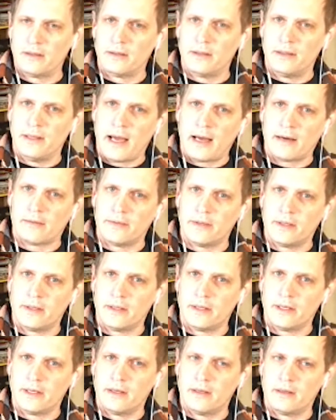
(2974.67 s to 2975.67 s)
not
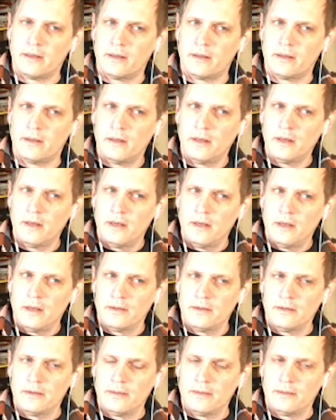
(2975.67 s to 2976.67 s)
really
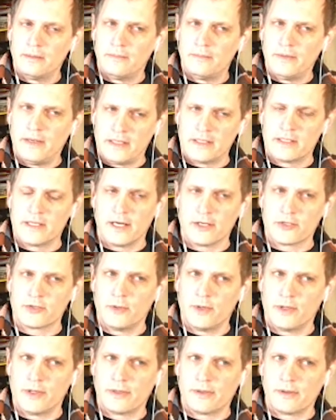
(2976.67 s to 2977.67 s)
in touch
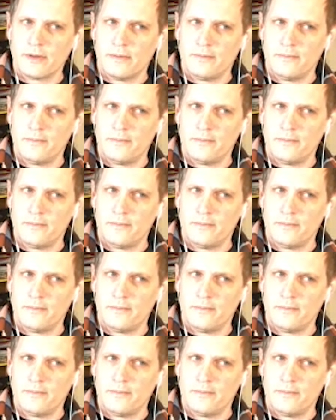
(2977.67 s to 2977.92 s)
with